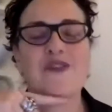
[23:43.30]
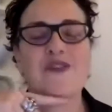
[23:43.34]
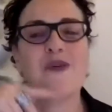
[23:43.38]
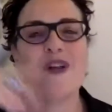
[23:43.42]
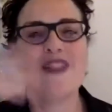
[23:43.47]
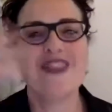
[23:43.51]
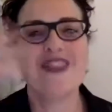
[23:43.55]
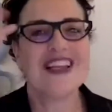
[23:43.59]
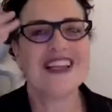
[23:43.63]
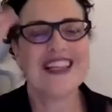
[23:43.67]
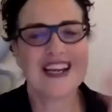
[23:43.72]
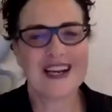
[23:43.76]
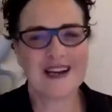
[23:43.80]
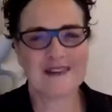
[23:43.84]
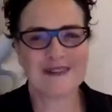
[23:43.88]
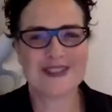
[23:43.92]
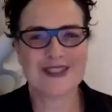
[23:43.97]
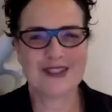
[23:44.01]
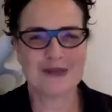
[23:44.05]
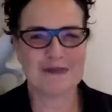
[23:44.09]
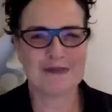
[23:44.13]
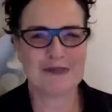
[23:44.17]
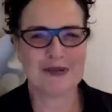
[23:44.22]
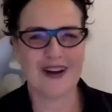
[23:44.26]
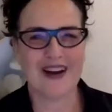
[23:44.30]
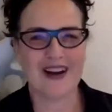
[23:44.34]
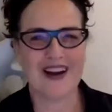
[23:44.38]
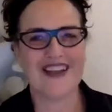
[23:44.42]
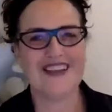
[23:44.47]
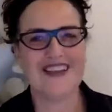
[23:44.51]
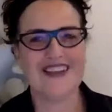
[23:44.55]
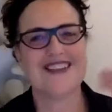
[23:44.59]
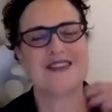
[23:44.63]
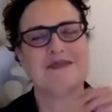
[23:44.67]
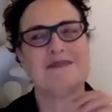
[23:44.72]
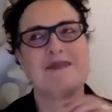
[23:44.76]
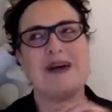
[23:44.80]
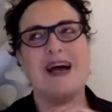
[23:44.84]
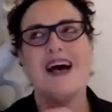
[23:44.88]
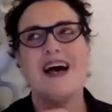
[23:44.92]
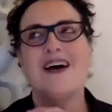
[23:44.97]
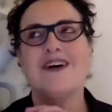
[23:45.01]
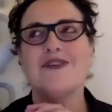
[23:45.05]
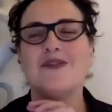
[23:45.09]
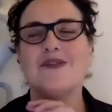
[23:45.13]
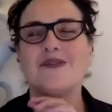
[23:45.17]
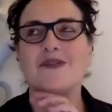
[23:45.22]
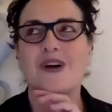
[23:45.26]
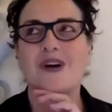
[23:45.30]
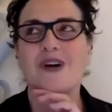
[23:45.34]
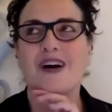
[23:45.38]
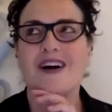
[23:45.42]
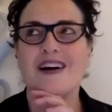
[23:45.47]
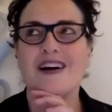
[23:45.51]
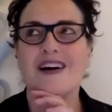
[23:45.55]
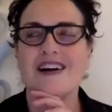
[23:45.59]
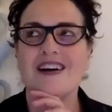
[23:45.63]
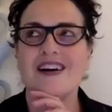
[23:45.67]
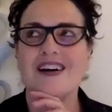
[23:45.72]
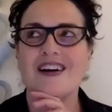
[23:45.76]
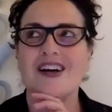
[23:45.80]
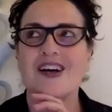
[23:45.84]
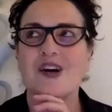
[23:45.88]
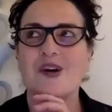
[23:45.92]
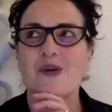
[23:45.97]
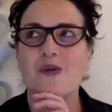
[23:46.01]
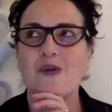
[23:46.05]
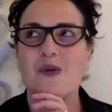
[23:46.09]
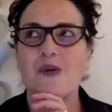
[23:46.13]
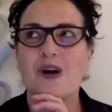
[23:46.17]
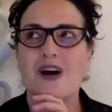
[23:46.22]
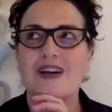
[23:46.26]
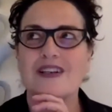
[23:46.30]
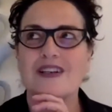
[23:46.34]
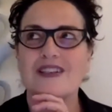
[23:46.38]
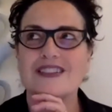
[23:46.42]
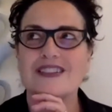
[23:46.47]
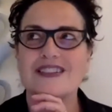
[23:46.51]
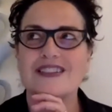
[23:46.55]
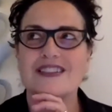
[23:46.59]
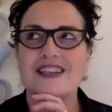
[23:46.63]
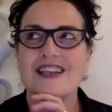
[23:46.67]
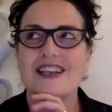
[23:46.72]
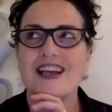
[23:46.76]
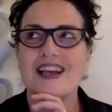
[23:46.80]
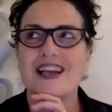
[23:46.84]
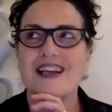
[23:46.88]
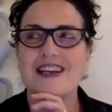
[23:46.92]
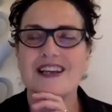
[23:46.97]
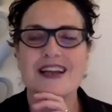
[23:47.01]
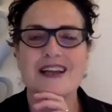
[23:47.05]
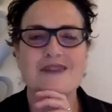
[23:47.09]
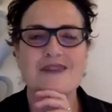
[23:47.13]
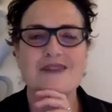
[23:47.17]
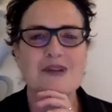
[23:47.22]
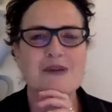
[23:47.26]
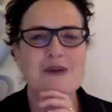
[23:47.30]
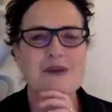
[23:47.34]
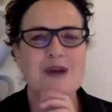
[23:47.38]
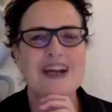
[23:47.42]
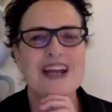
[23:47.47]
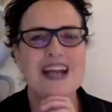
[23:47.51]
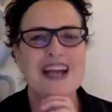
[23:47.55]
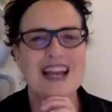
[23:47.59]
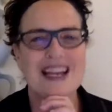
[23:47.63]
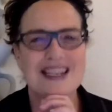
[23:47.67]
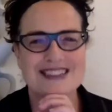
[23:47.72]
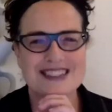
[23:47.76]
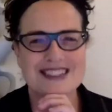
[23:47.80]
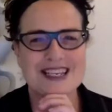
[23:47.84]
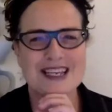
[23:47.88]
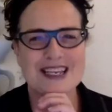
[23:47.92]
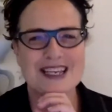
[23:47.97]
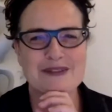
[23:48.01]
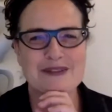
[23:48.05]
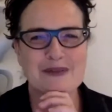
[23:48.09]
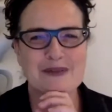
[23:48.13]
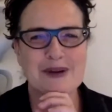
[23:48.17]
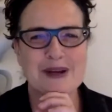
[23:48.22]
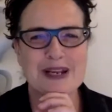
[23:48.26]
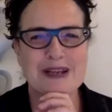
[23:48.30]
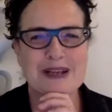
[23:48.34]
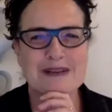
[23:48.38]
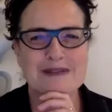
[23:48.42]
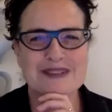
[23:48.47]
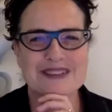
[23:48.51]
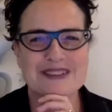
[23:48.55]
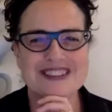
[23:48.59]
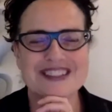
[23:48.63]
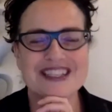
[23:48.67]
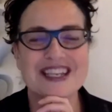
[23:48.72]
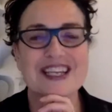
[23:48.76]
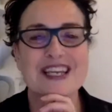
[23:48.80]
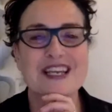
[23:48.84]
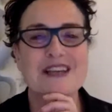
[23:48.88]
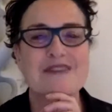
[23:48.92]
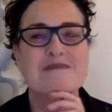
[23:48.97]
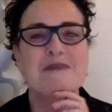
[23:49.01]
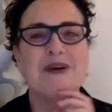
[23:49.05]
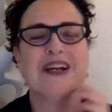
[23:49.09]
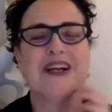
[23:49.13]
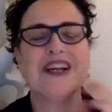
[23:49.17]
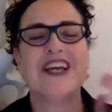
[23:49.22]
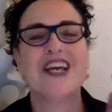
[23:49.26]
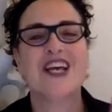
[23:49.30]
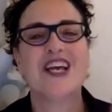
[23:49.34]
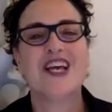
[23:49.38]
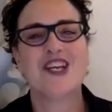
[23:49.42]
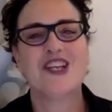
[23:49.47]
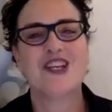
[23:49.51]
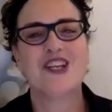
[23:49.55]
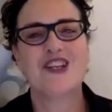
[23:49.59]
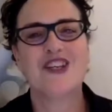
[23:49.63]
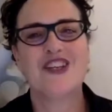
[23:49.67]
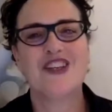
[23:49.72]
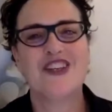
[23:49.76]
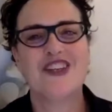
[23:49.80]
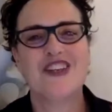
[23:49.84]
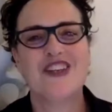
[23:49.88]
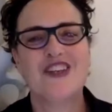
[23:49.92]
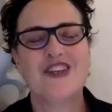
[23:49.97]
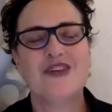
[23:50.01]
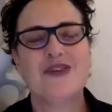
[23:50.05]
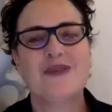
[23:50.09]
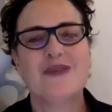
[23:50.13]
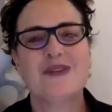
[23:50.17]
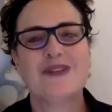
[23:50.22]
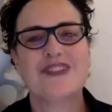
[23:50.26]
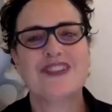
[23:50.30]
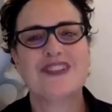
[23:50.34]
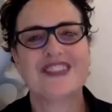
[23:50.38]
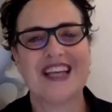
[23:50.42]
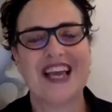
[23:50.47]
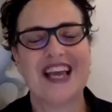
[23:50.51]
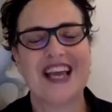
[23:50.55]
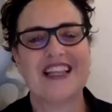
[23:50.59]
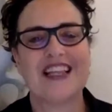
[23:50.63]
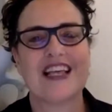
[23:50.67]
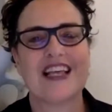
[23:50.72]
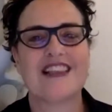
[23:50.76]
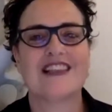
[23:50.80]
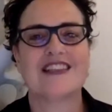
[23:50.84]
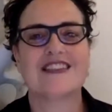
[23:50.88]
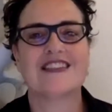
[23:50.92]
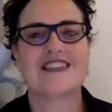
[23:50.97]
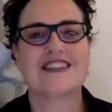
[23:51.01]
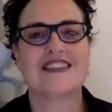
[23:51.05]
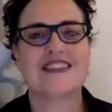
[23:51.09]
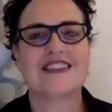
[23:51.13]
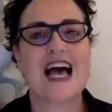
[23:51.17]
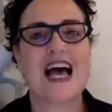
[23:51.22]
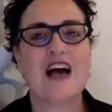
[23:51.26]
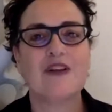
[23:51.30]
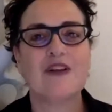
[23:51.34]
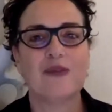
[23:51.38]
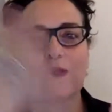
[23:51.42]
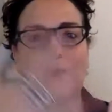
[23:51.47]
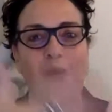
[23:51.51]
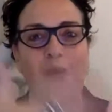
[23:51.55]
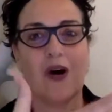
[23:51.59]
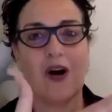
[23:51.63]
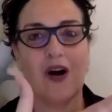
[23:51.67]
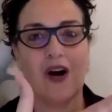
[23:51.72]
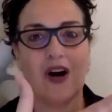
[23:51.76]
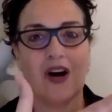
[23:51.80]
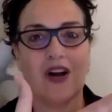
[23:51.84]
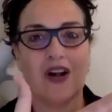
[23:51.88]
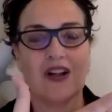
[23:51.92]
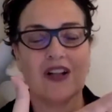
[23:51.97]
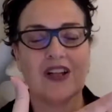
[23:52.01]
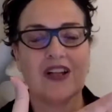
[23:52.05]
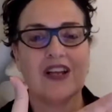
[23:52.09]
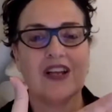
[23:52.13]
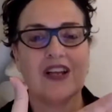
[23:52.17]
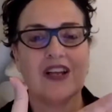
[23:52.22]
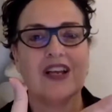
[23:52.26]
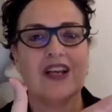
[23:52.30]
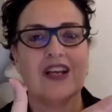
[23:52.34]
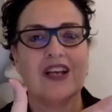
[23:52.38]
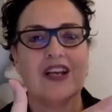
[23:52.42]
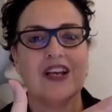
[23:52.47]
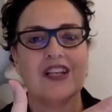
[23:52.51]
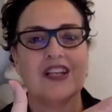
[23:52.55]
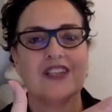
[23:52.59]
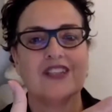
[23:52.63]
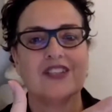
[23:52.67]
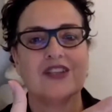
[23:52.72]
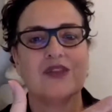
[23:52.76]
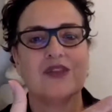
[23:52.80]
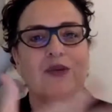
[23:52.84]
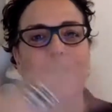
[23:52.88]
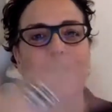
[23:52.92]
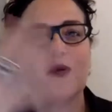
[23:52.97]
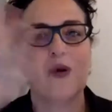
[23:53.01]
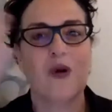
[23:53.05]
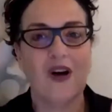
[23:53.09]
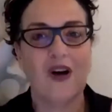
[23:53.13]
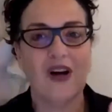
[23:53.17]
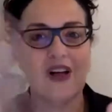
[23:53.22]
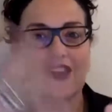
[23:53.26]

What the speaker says: one thing that I was surprised about was, and we want to ask him what he was thinking, but you were saying that the south wall, so the wall